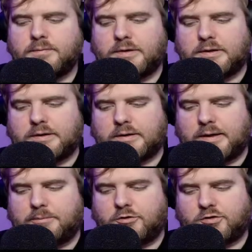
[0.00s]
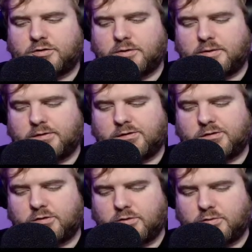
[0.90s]
I'm just going
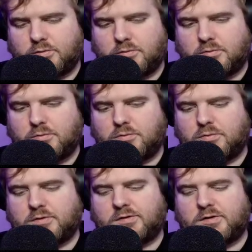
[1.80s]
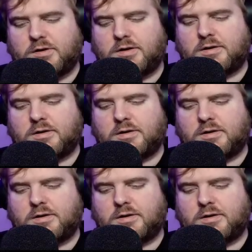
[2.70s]
to, let's see,